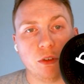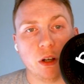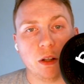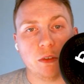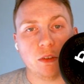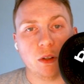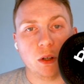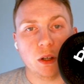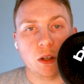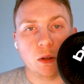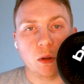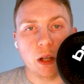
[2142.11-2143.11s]
shots
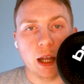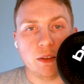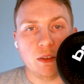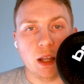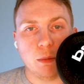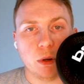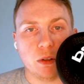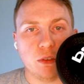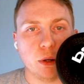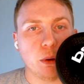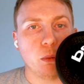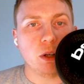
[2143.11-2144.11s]
at
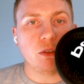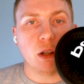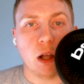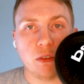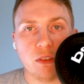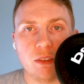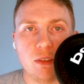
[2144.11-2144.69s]
8.0, which lost.